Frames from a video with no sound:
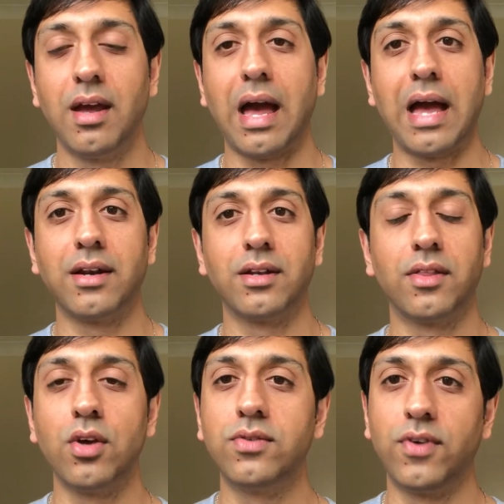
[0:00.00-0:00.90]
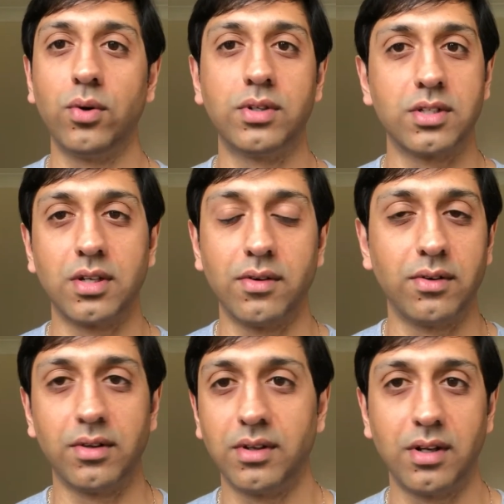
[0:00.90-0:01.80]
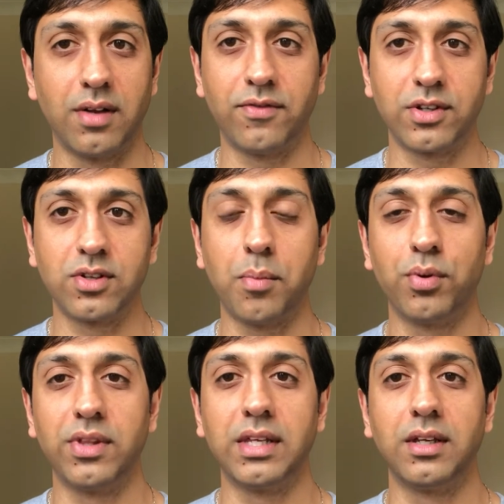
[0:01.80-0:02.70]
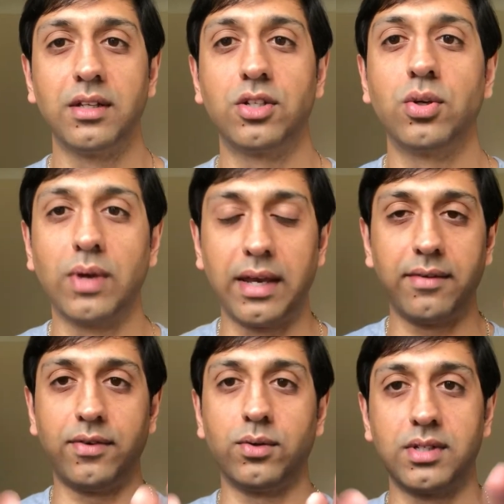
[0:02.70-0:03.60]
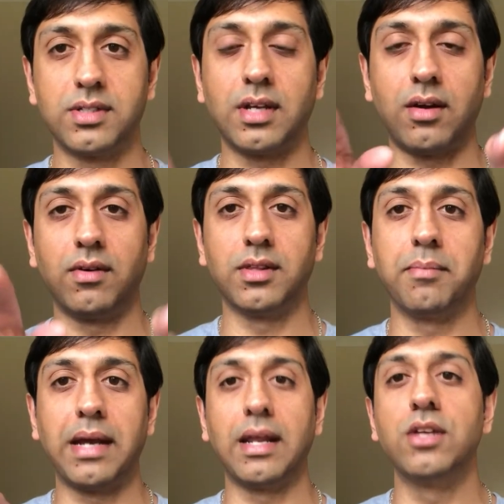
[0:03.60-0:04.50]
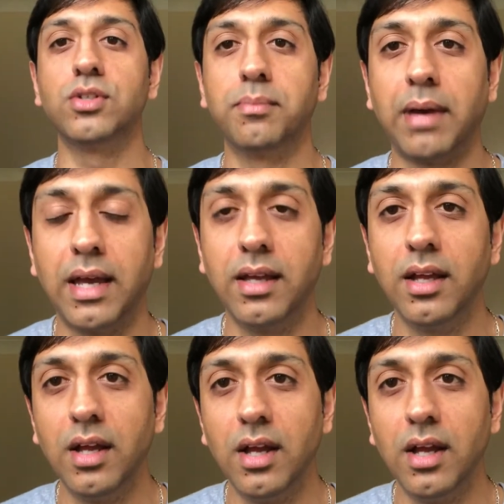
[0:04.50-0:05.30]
And those filters, so, for example, the 2 air filters that are in the main engine bay,